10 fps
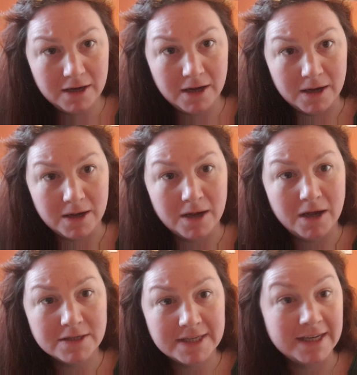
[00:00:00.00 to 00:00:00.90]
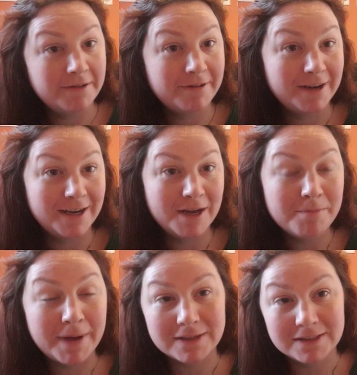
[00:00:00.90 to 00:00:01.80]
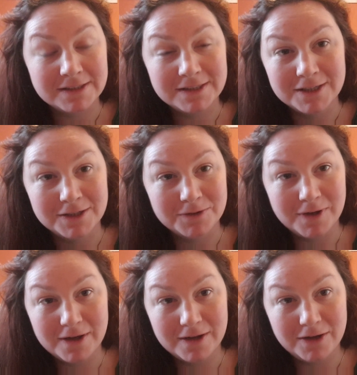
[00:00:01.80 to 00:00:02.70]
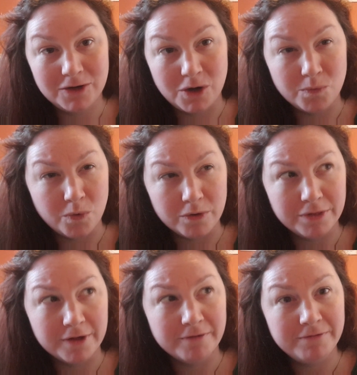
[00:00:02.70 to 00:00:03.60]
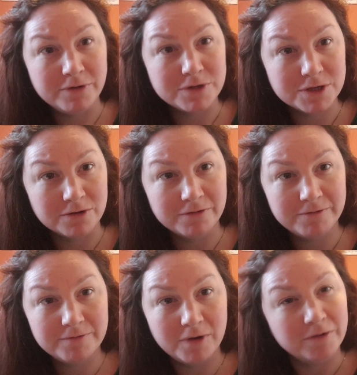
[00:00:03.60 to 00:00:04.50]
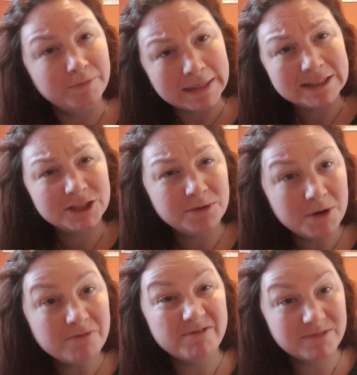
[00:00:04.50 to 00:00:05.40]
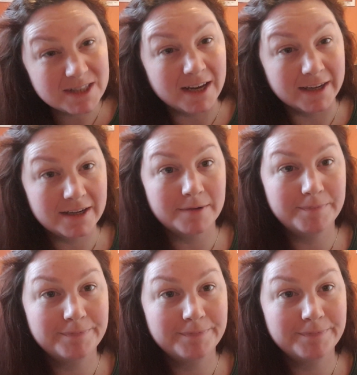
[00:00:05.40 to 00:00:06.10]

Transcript: uh, a significant impact as to you know what the future of of Pleasure Dome looks like.